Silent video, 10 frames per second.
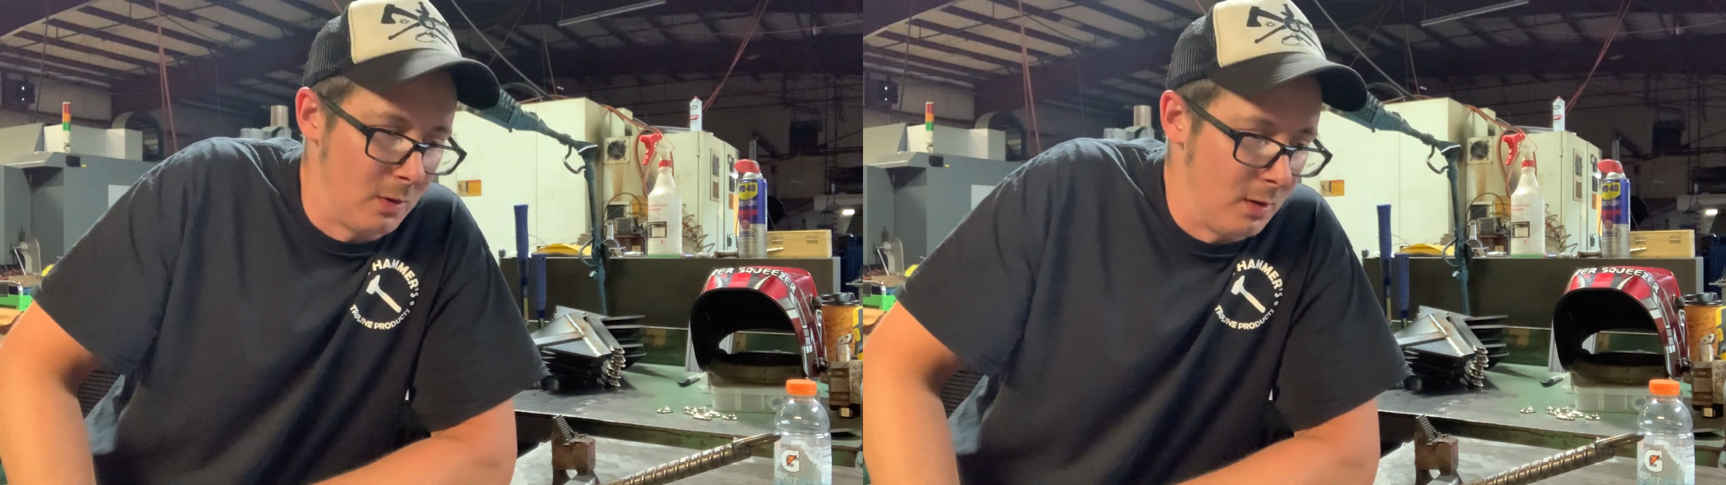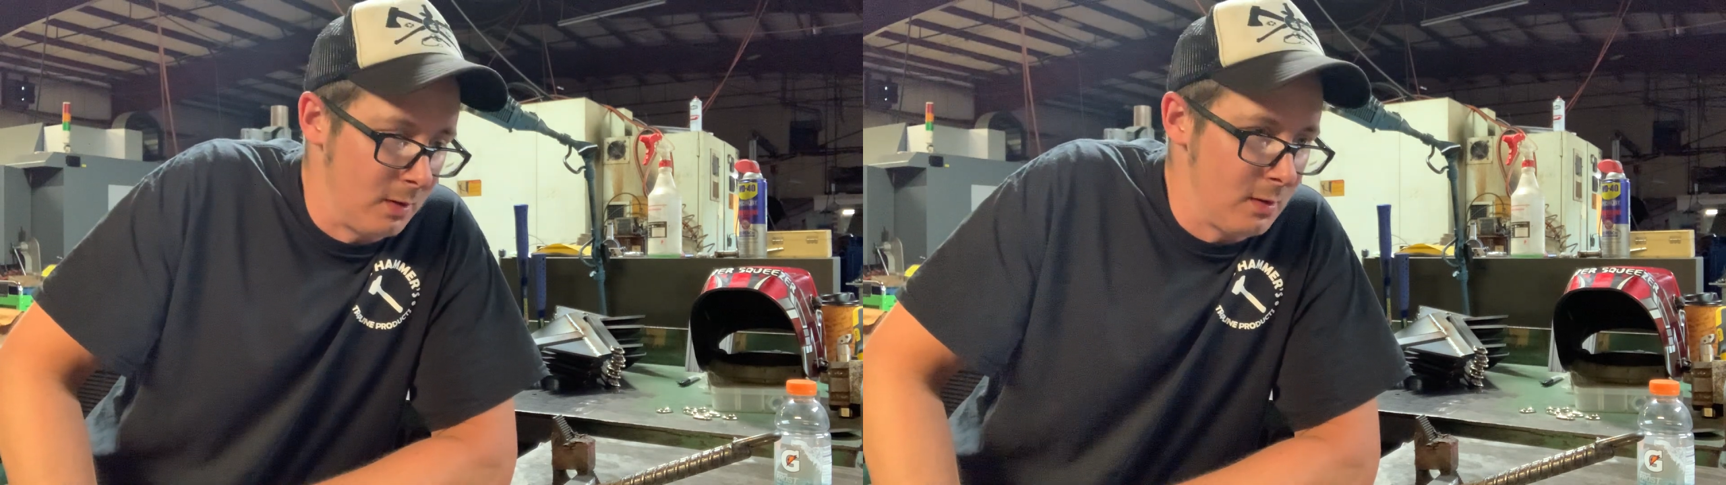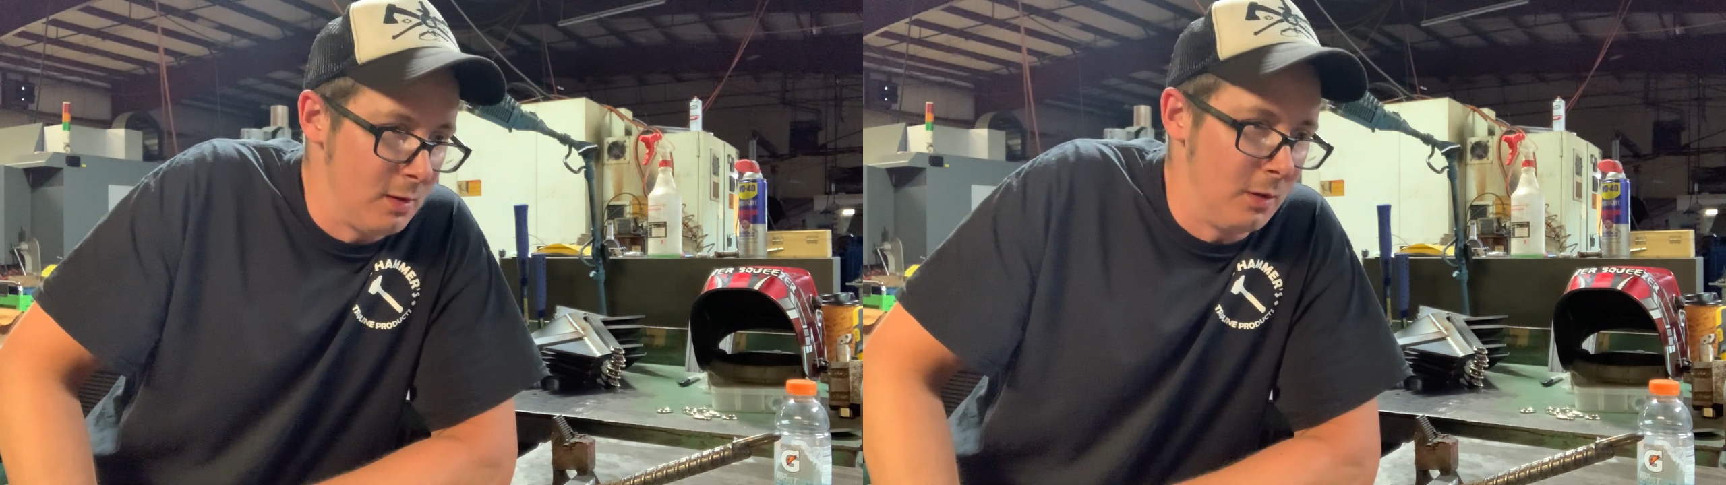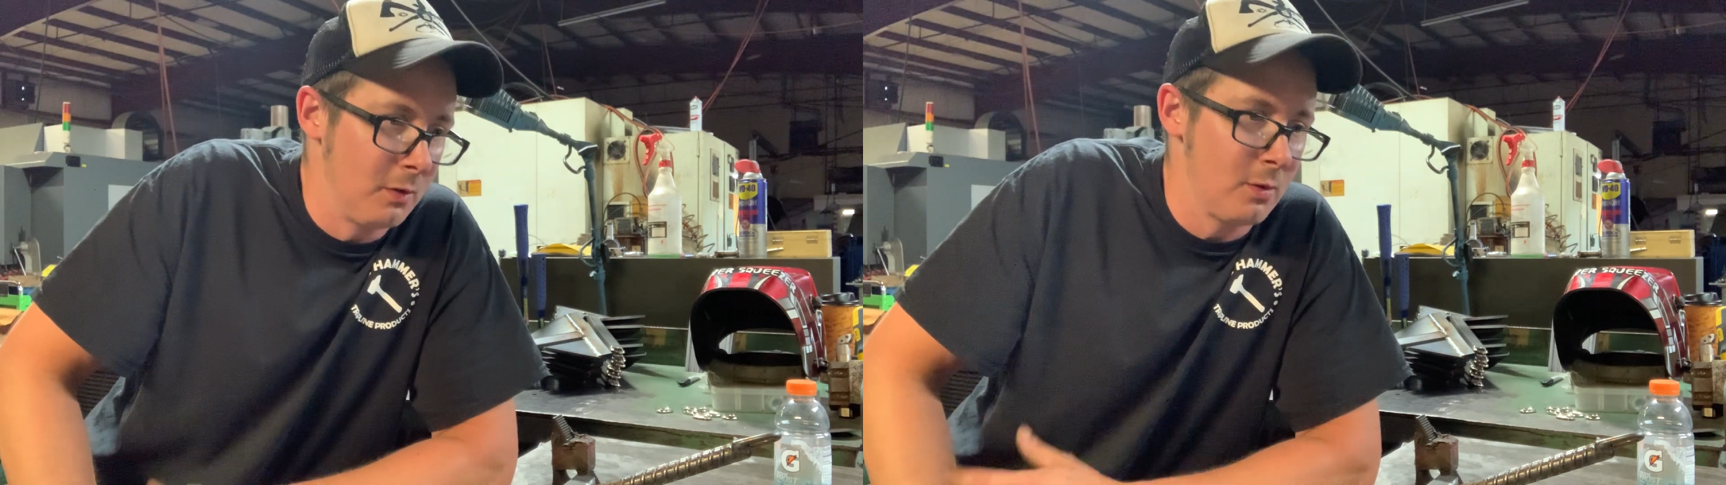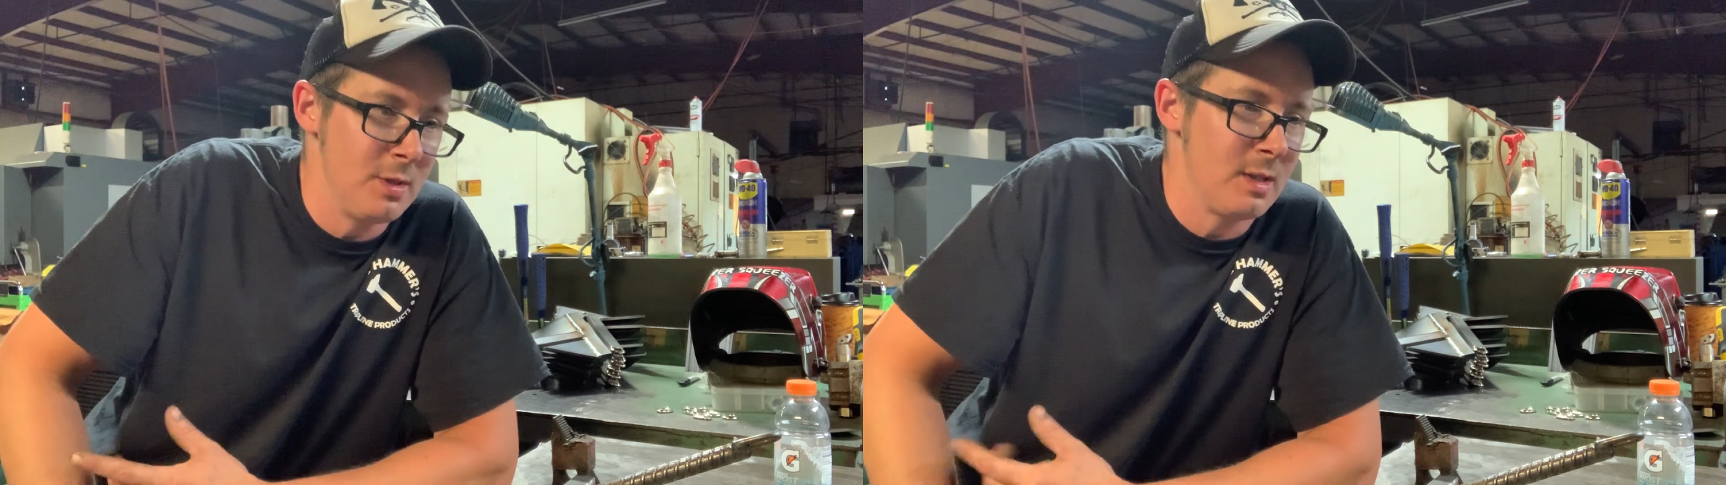or
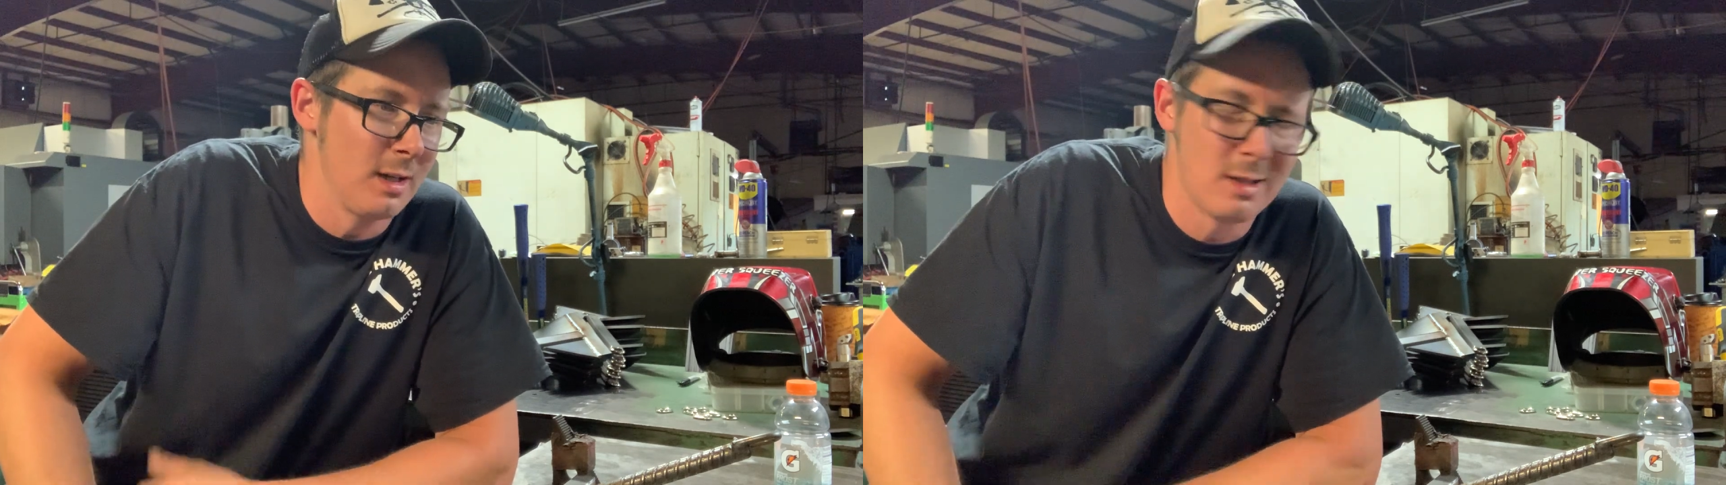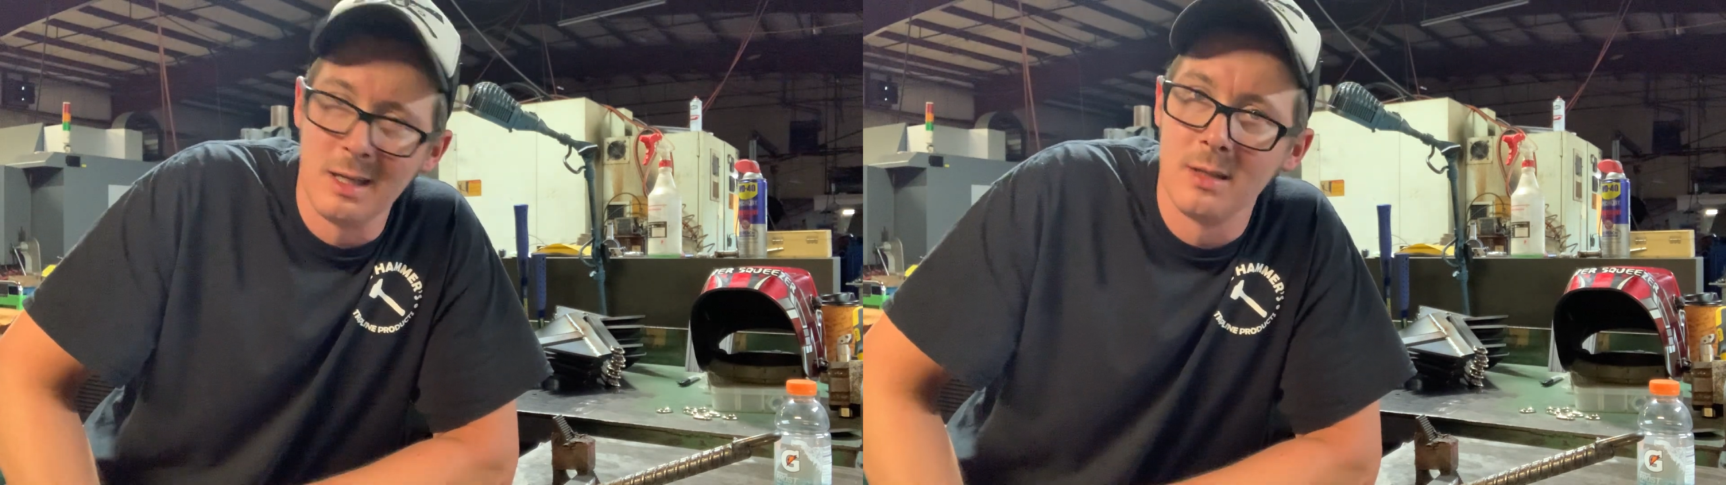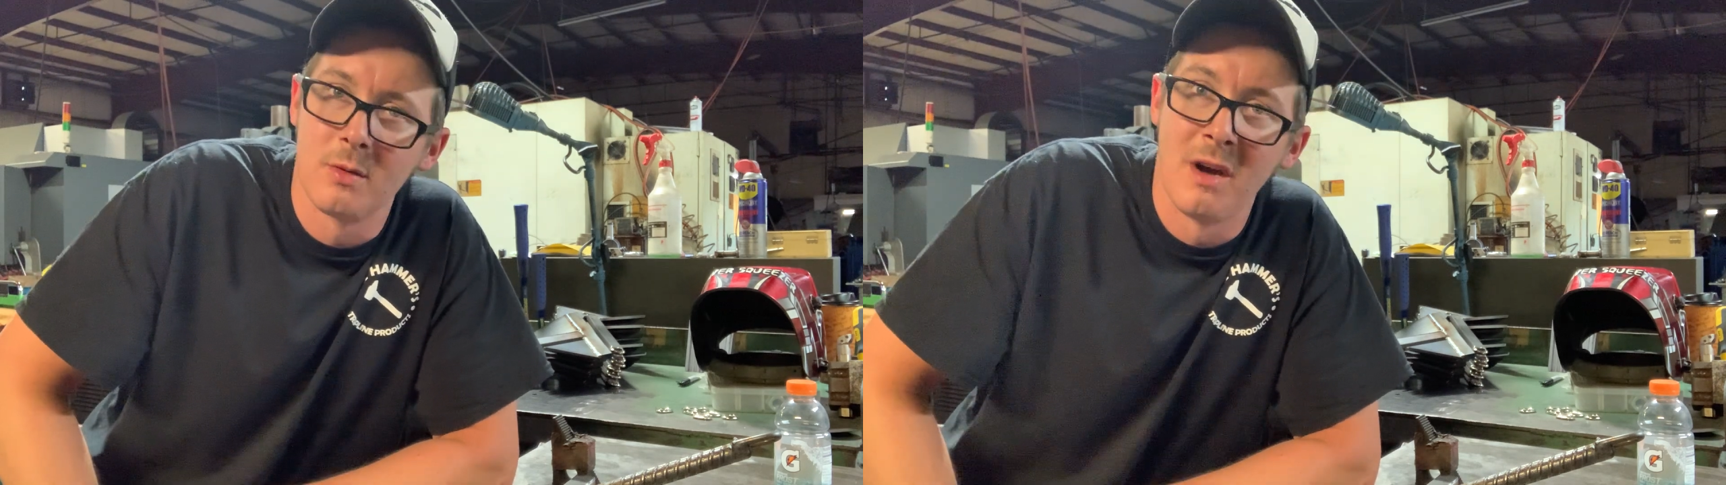3/16